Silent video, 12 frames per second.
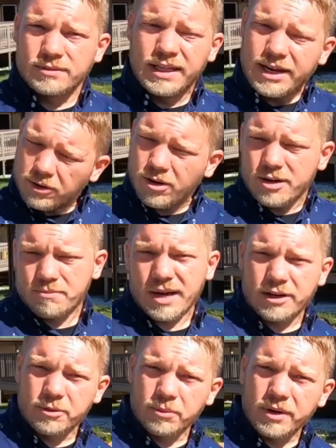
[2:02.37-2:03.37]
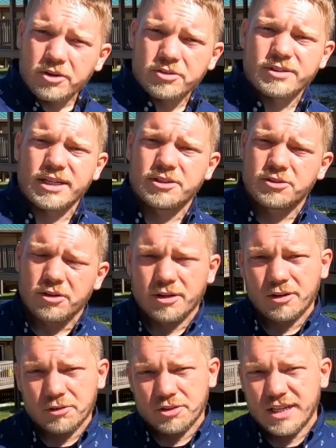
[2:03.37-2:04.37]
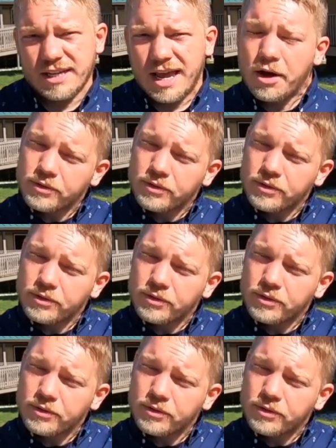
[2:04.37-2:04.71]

Later on in my career, as I started understanding how